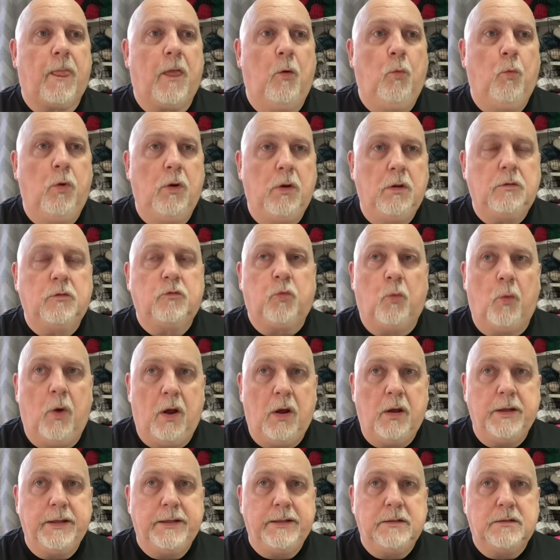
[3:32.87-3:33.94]

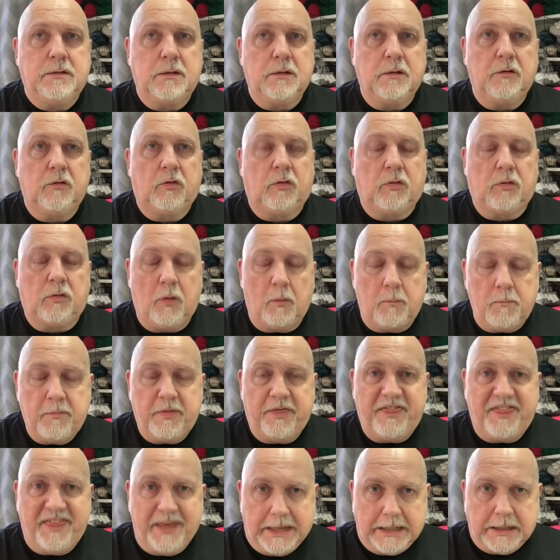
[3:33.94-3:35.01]
Worldwide, some
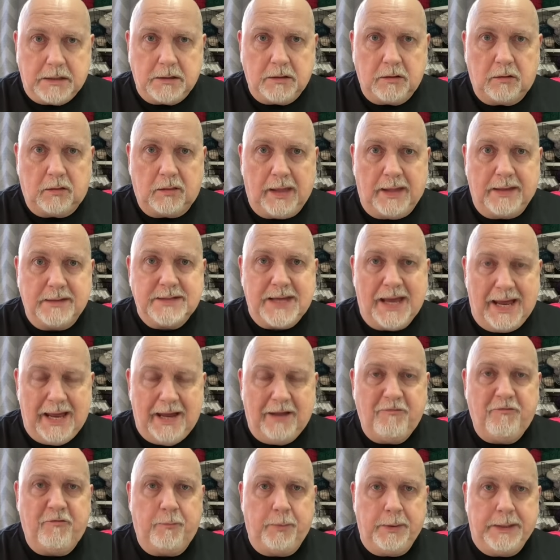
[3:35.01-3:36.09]
things that
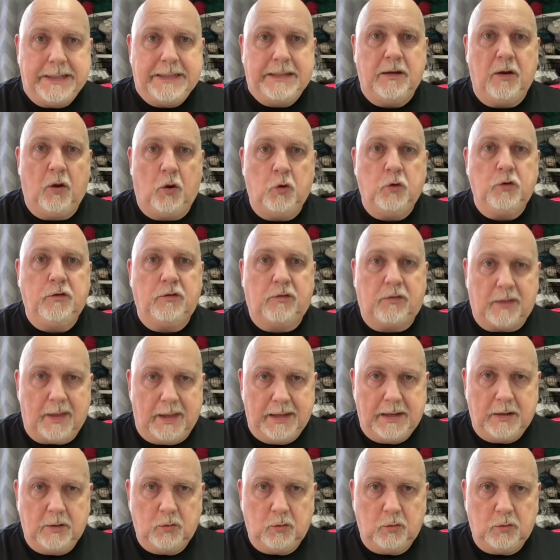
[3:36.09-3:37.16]
have been on
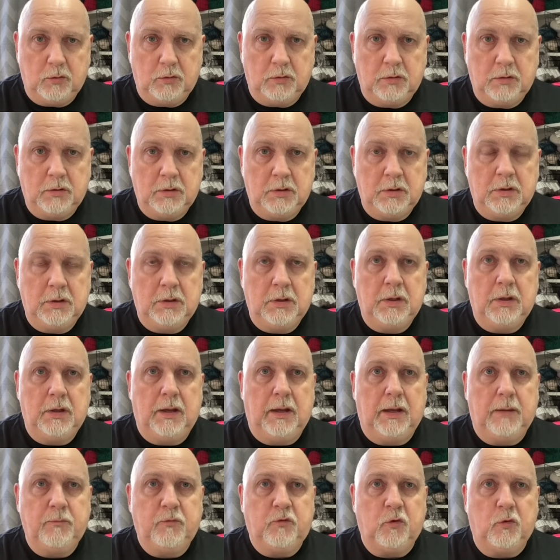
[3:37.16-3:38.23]
sale,
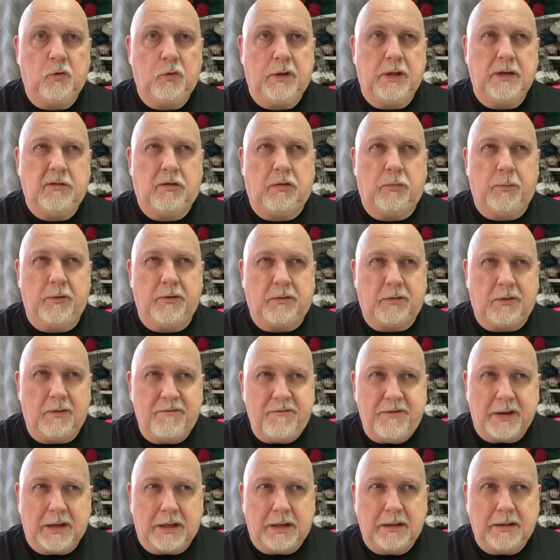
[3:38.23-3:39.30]
I'm talking
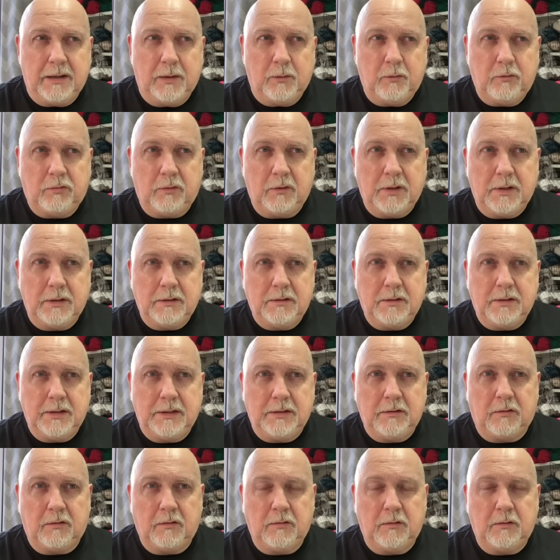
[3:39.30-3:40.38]
specifically, there was an
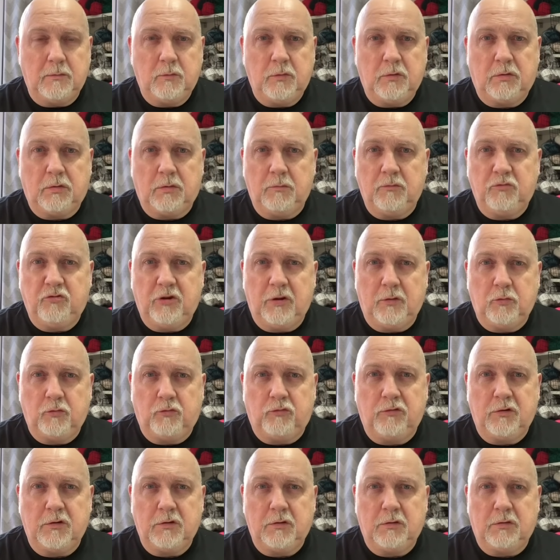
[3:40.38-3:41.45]
incident with some
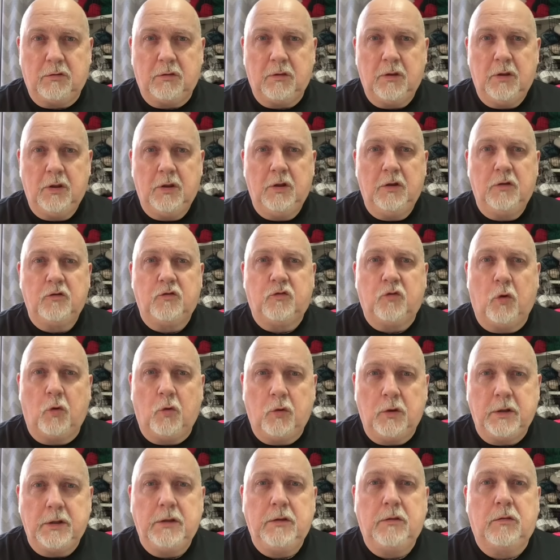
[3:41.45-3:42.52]
children's
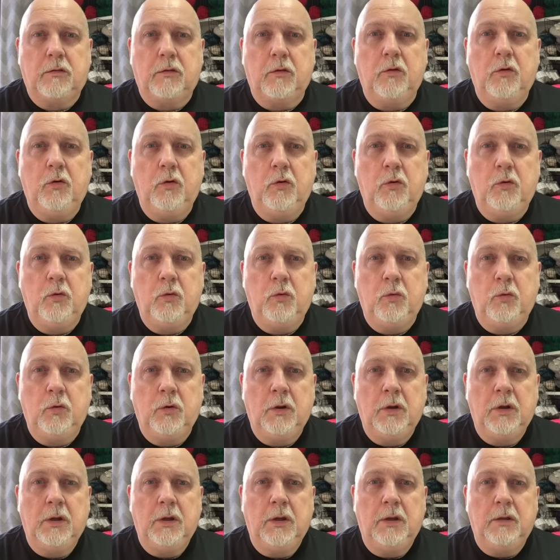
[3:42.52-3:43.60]
toys who
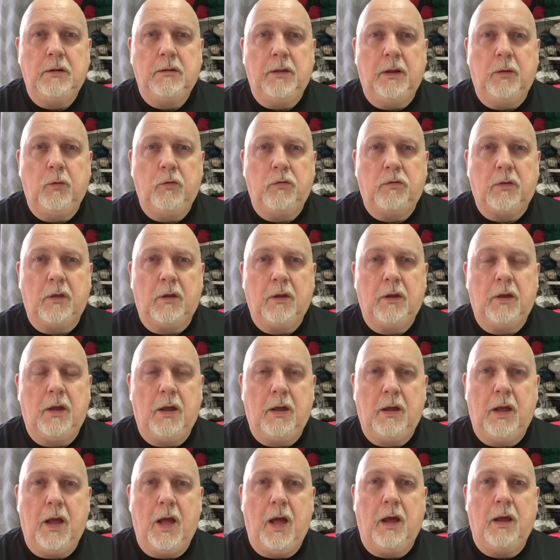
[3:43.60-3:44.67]
there was
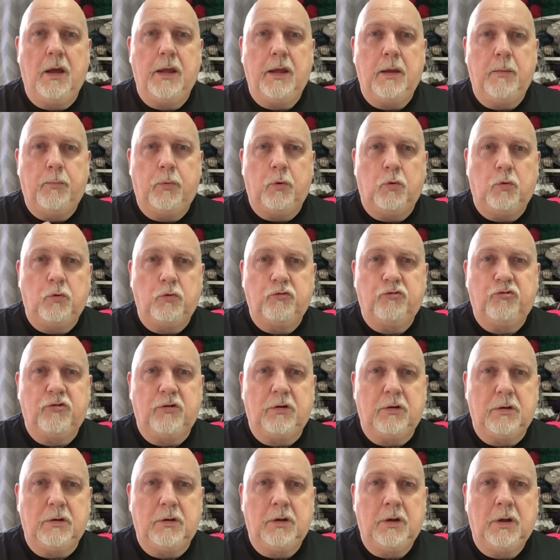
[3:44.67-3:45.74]
a higher
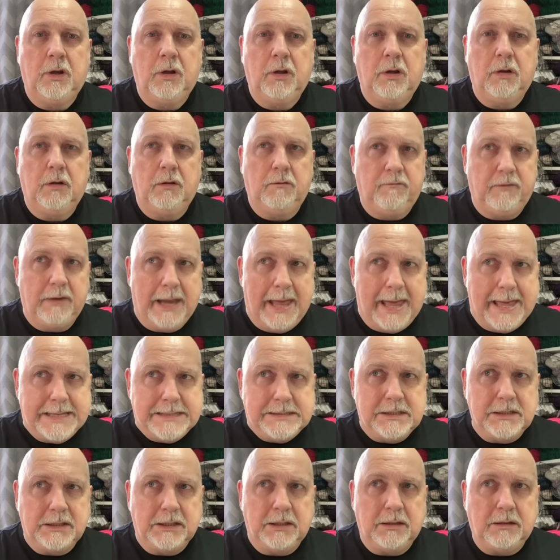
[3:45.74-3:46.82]
portion of
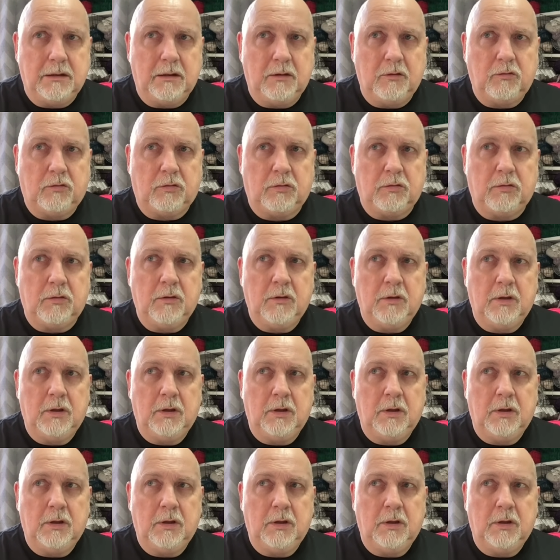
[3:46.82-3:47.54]
lead in those